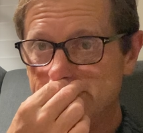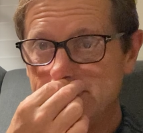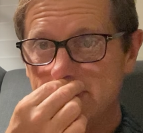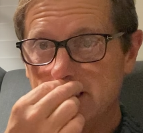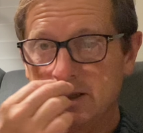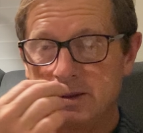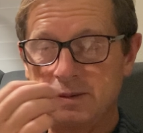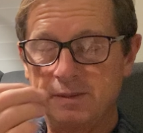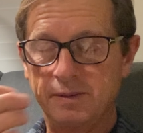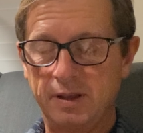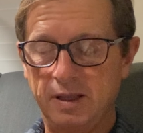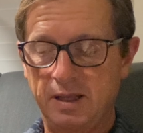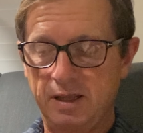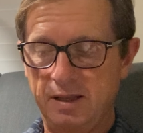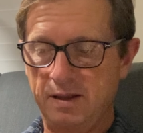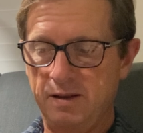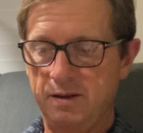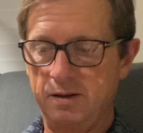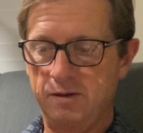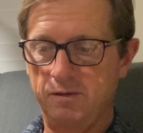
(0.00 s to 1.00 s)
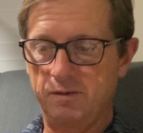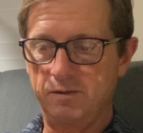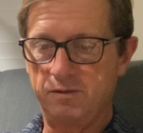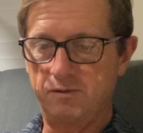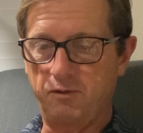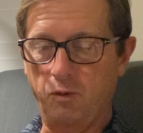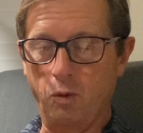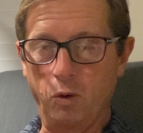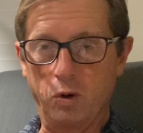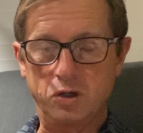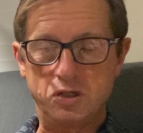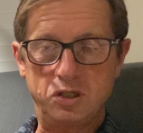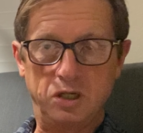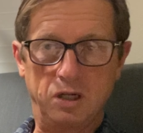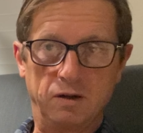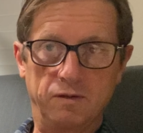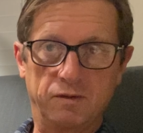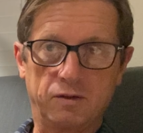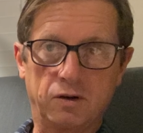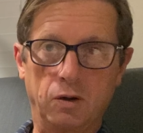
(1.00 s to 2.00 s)
the forging
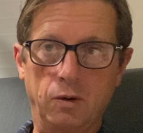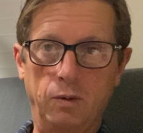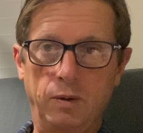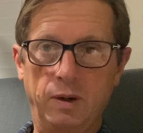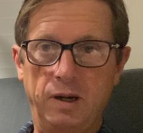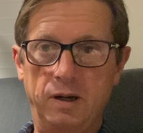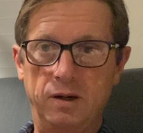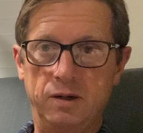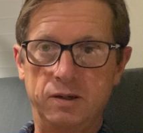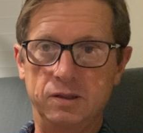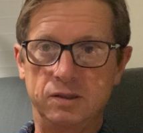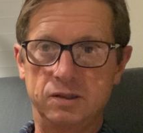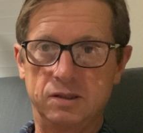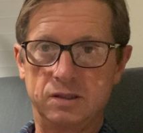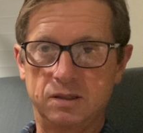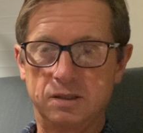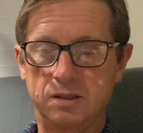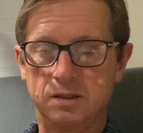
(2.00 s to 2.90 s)
of careers,